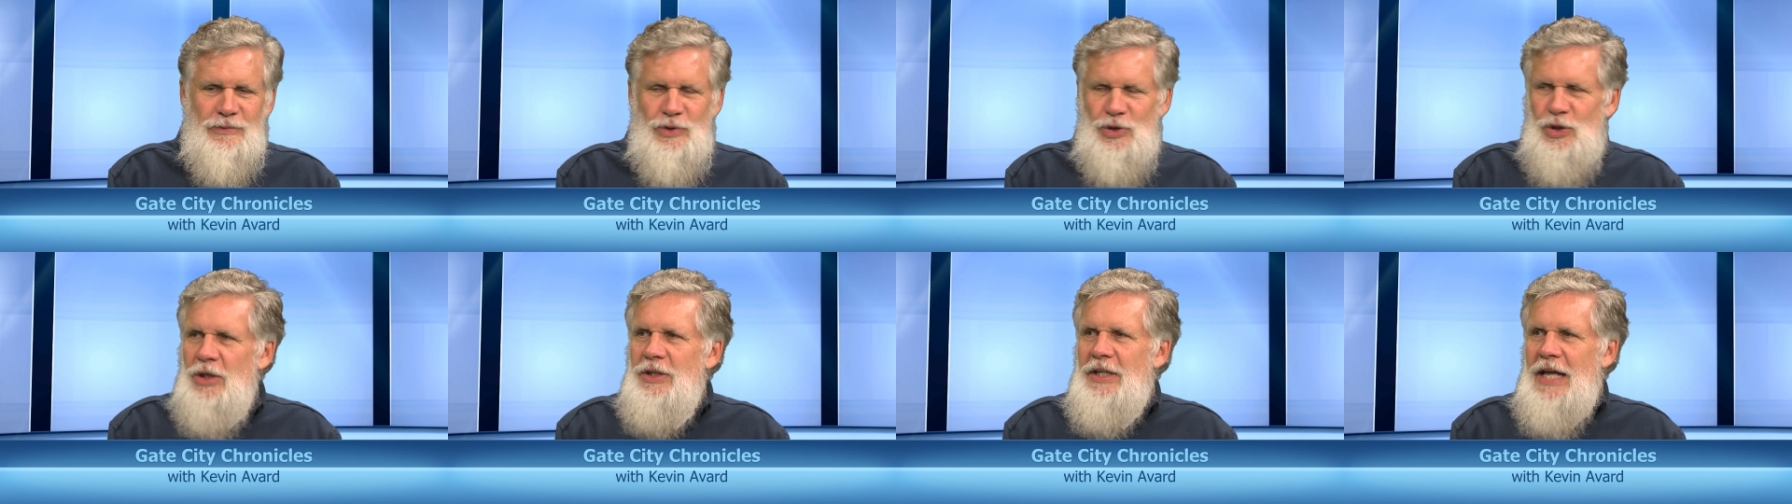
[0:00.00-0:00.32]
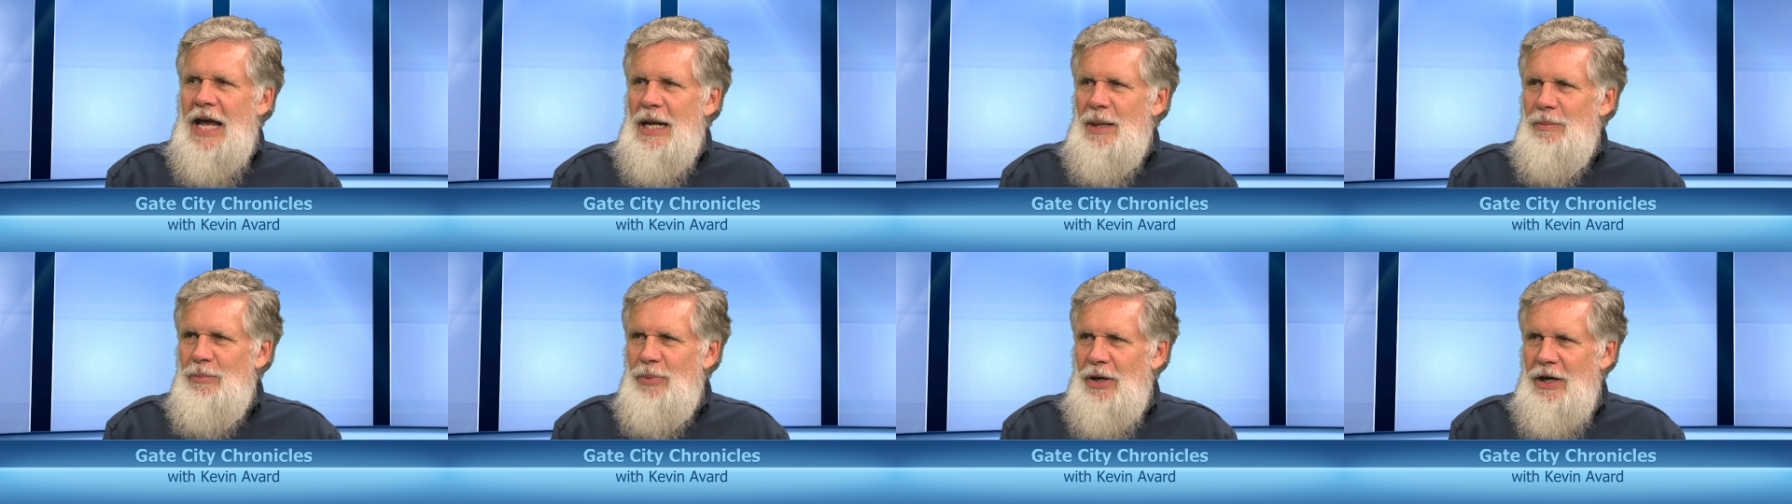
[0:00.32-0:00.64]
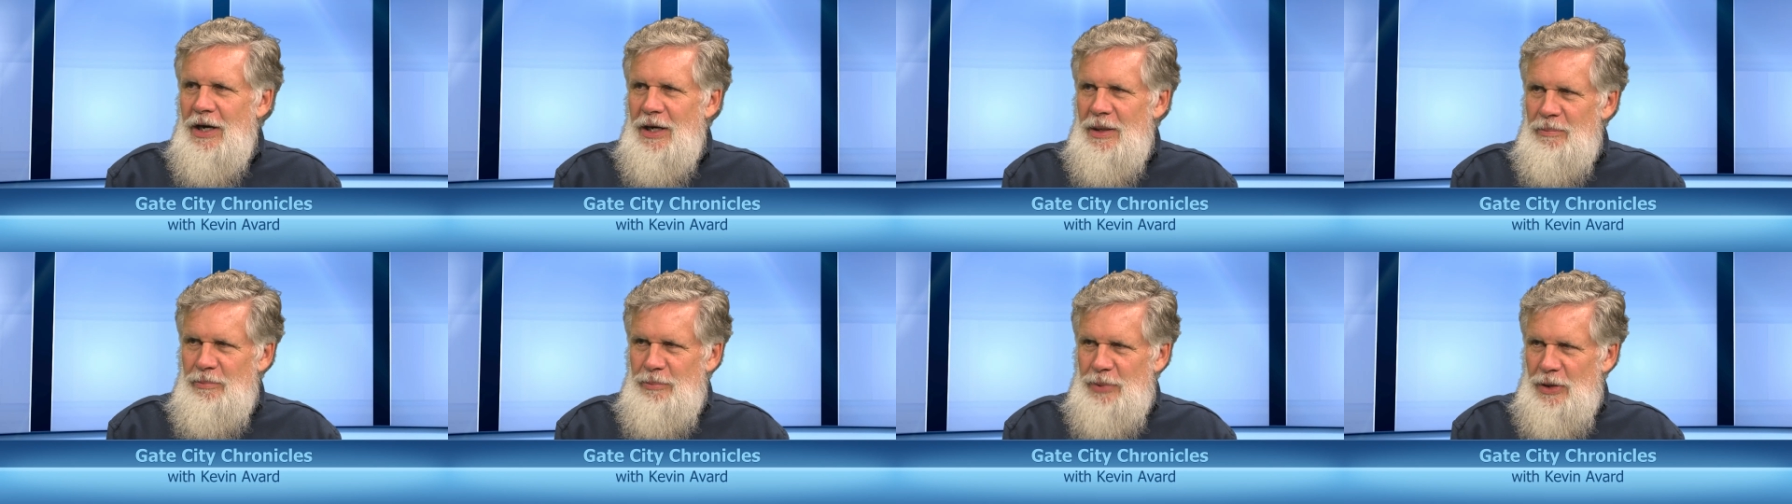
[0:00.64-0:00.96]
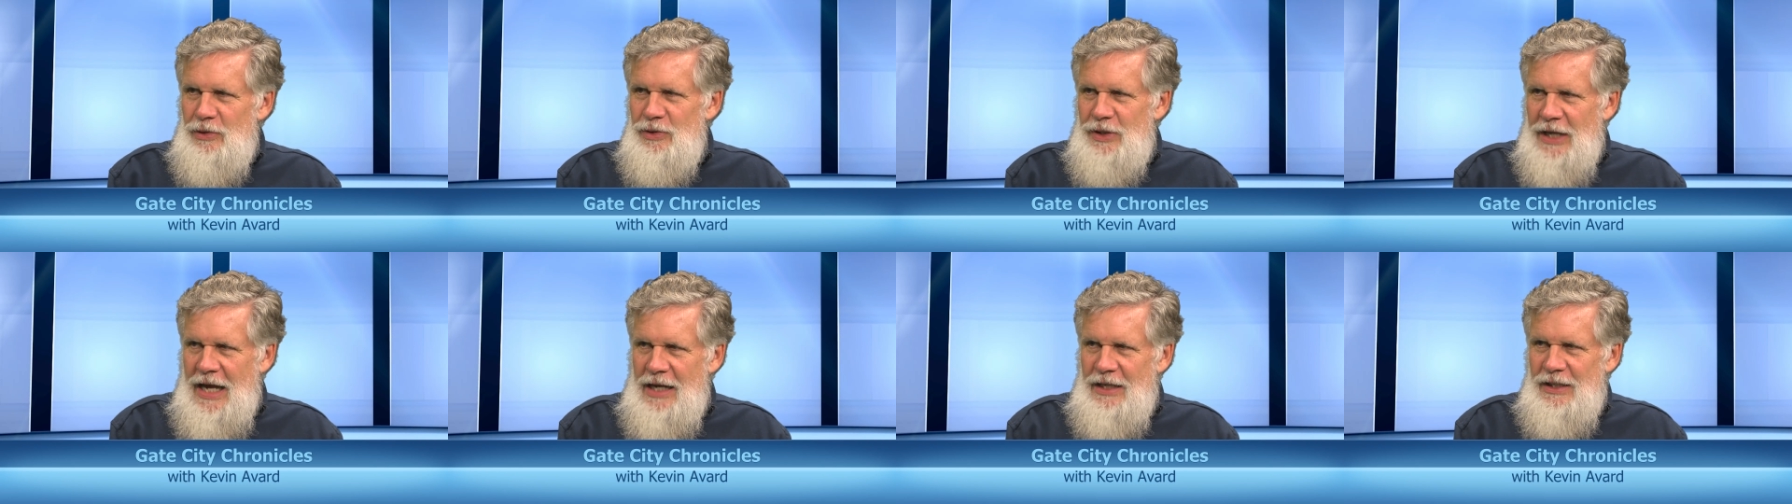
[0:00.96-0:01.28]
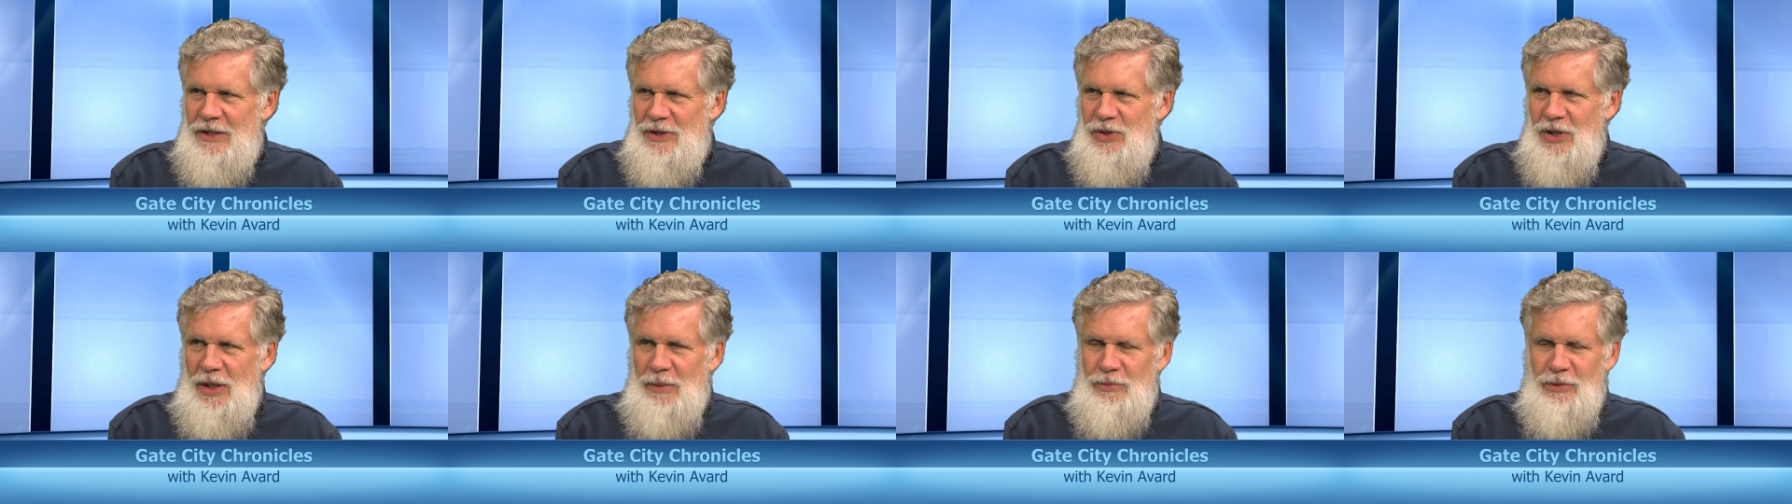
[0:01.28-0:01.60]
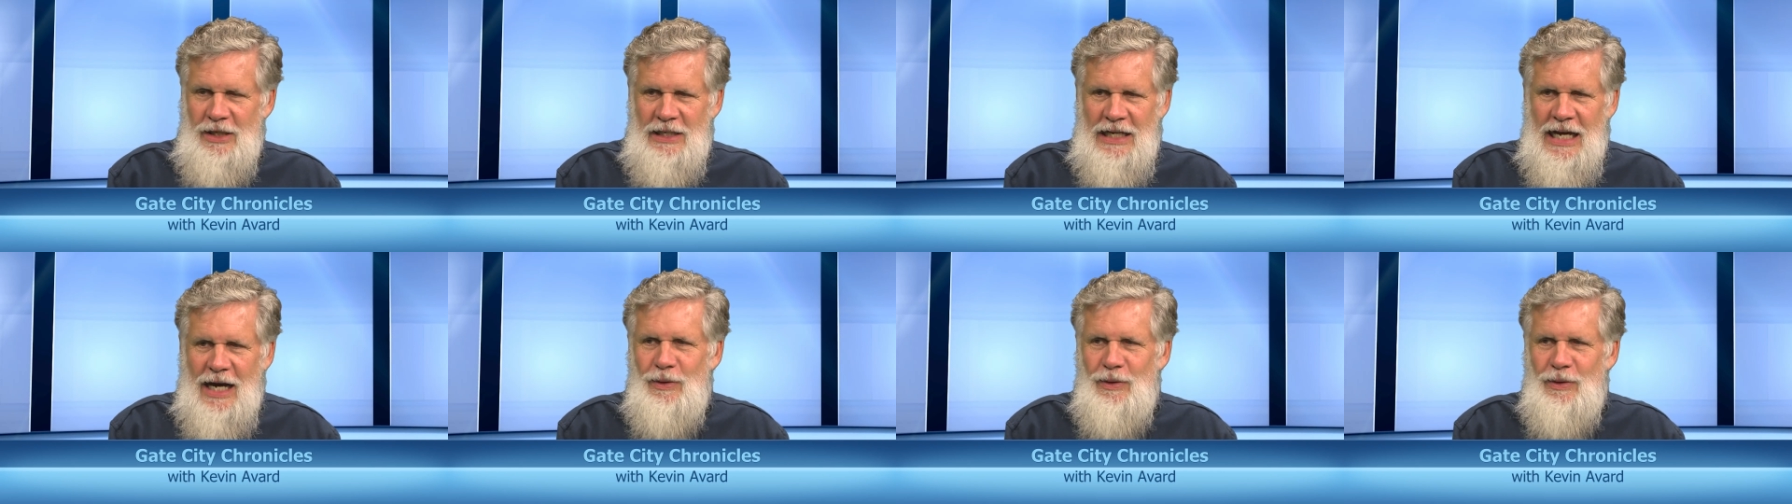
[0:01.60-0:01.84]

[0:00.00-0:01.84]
took that apart and built that into something.